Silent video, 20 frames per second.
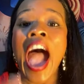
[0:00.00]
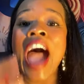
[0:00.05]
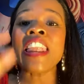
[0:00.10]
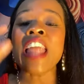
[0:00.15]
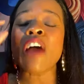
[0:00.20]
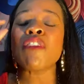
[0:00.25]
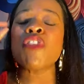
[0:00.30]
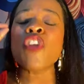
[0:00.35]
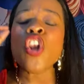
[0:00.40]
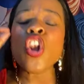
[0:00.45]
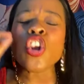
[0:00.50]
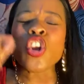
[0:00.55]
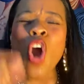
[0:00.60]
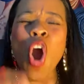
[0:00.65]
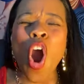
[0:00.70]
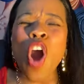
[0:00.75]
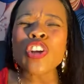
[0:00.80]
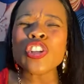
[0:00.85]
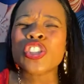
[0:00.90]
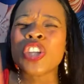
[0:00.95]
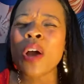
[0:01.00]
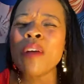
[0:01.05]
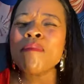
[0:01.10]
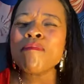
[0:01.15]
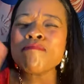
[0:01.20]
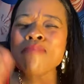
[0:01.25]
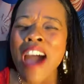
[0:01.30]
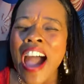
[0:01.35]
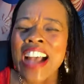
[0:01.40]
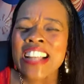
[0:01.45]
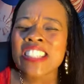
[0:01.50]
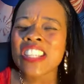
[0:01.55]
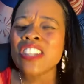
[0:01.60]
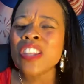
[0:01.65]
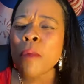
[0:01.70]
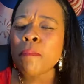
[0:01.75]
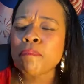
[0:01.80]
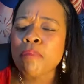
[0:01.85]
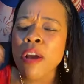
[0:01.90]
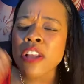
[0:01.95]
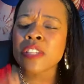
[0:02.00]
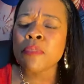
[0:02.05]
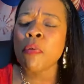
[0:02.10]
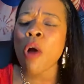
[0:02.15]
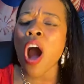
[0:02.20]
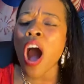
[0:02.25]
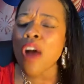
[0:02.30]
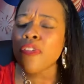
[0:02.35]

And I've learned to master the principle